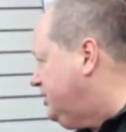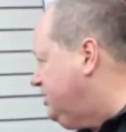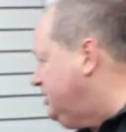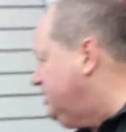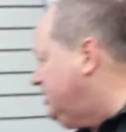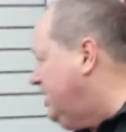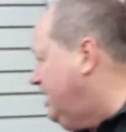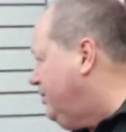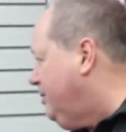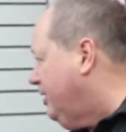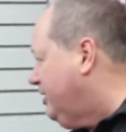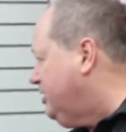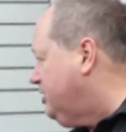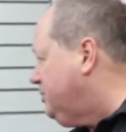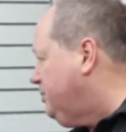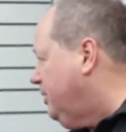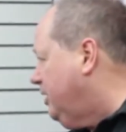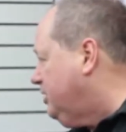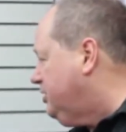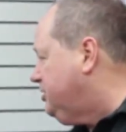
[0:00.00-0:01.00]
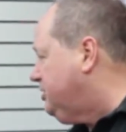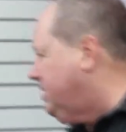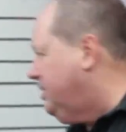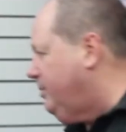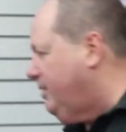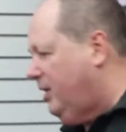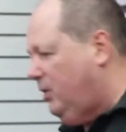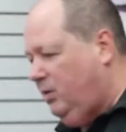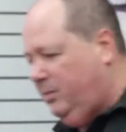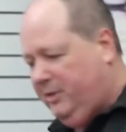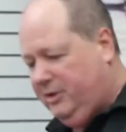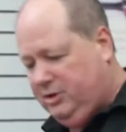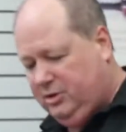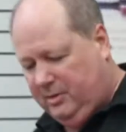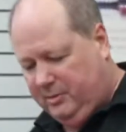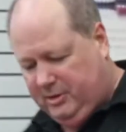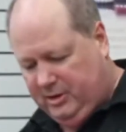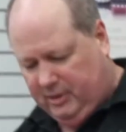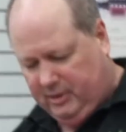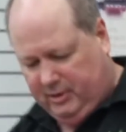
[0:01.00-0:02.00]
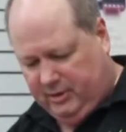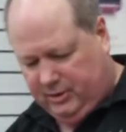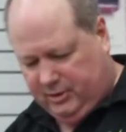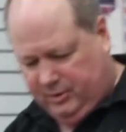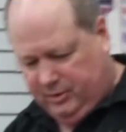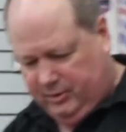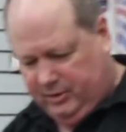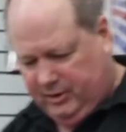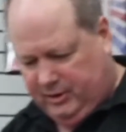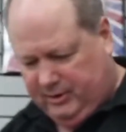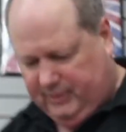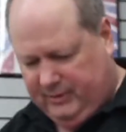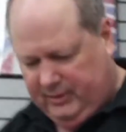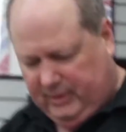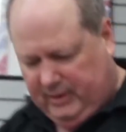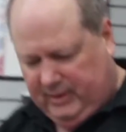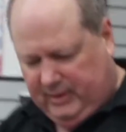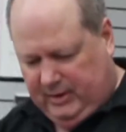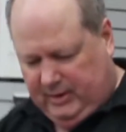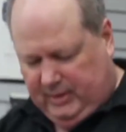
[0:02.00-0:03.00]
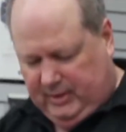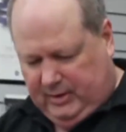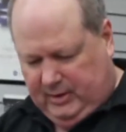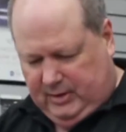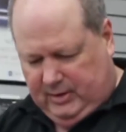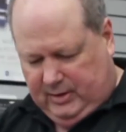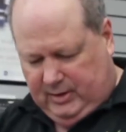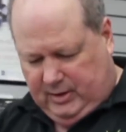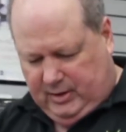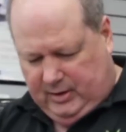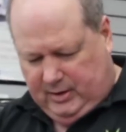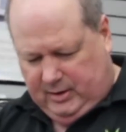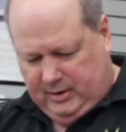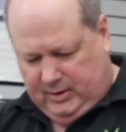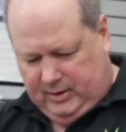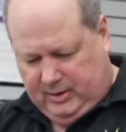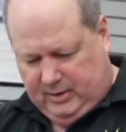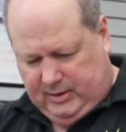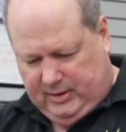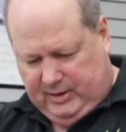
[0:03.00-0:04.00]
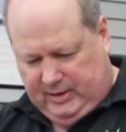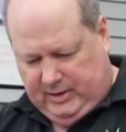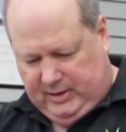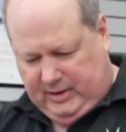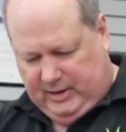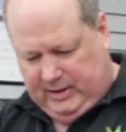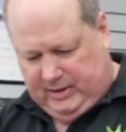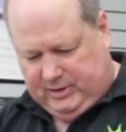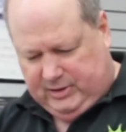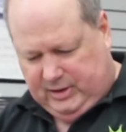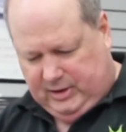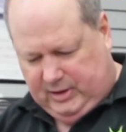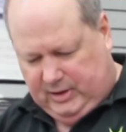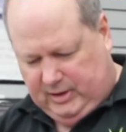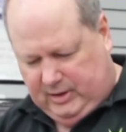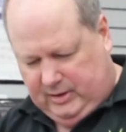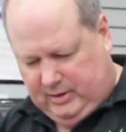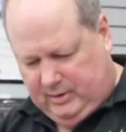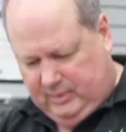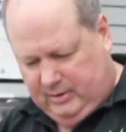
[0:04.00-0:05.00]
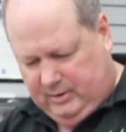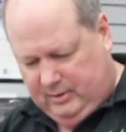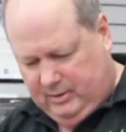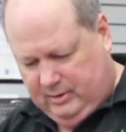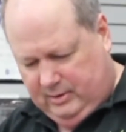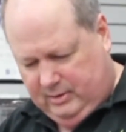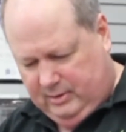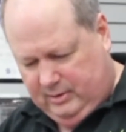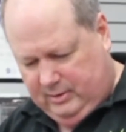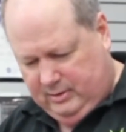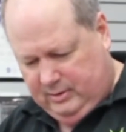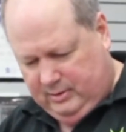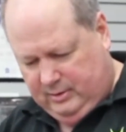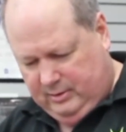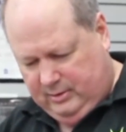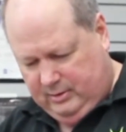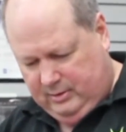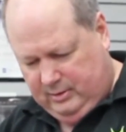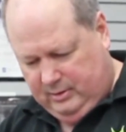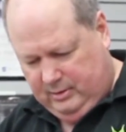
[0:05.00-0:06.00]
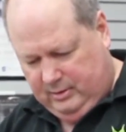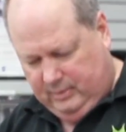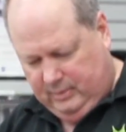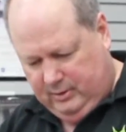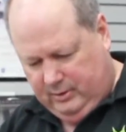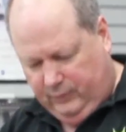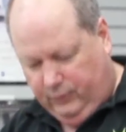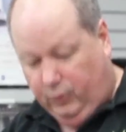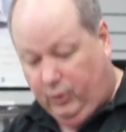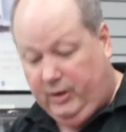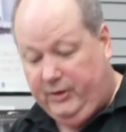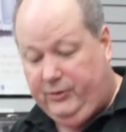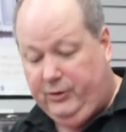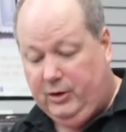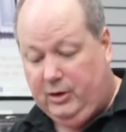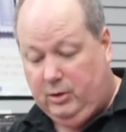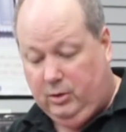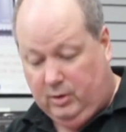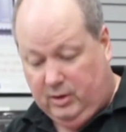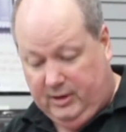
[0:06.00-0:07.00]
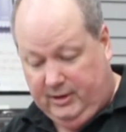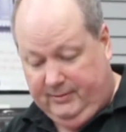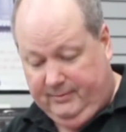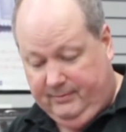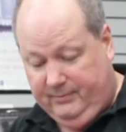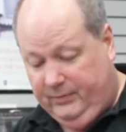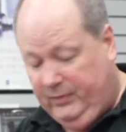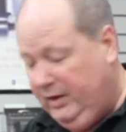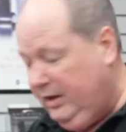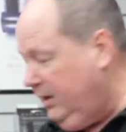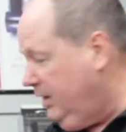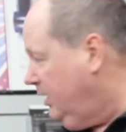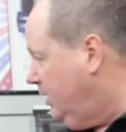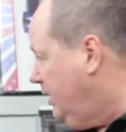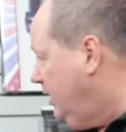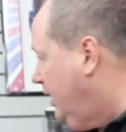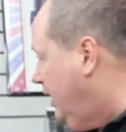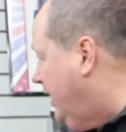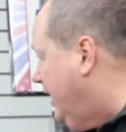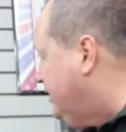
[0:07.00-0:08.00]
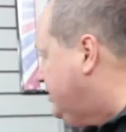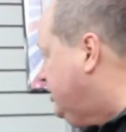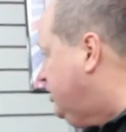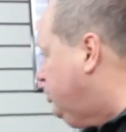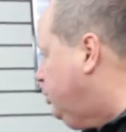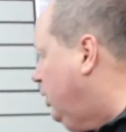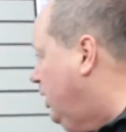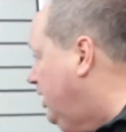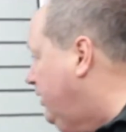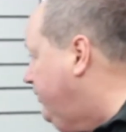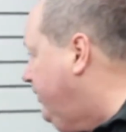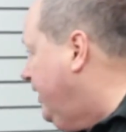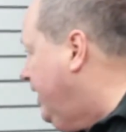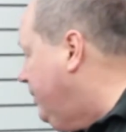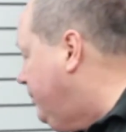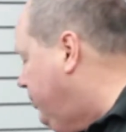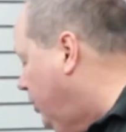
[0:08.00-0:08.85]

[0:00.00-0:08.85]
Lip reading: it just came out. This model just came out. I want to make sure I'm telling you the truth here. It has a 40-foot cord, and it has a 12-amp